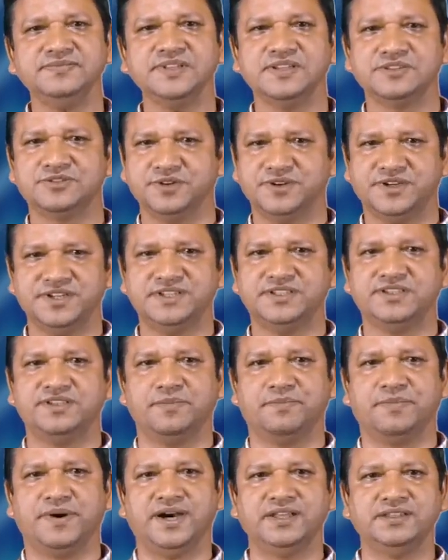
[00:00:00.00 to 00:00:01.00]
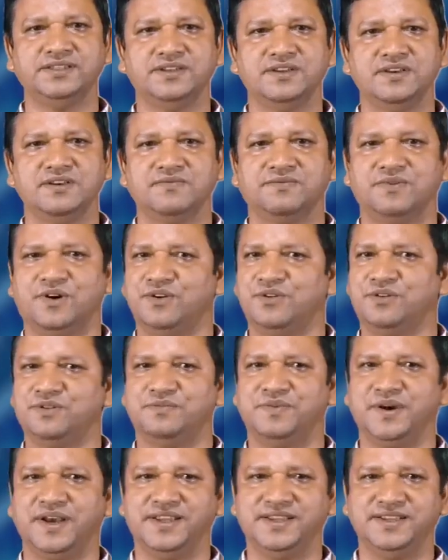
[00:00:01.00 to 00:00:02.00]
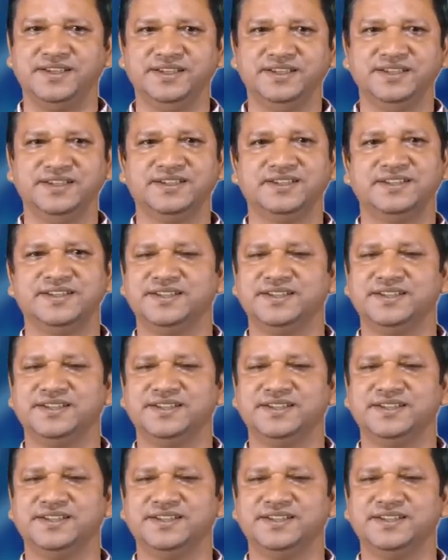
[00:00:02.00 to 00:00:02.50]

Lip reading: So it is the path followed by a,